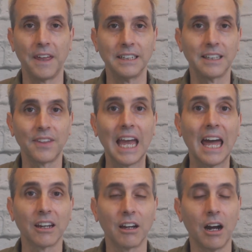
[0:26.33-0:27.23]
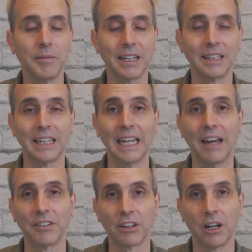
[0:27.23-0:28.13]
things that they had in common and didn't
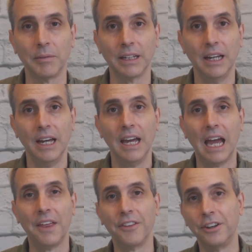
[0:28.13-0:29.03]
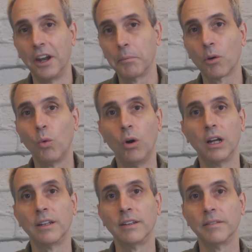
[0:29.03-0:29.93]
have in common? And the number
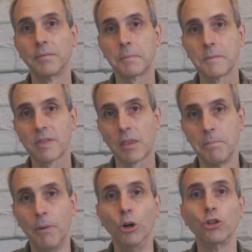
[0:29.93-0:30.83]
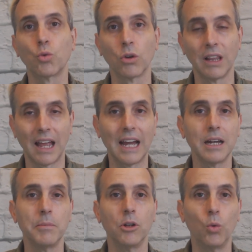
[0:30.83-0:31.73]
one most
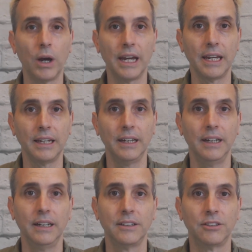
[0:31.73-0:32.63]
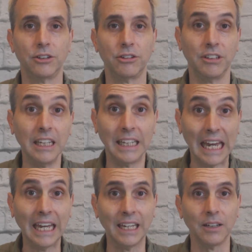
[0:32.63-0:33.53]
reliable way to see
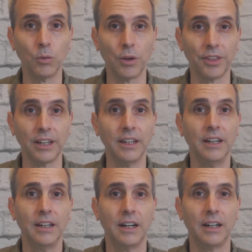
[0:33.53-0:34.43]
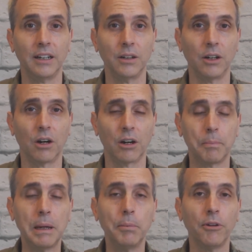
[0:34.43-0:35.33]
gain with it uh,
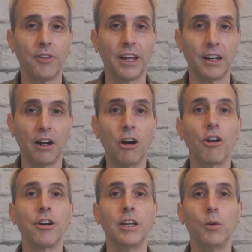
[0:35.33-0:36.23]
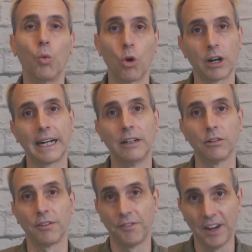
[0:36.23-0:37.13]
are people that already work
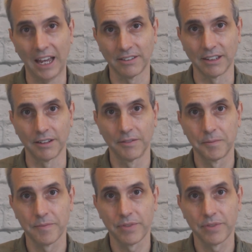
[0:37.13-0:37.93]
out fasted.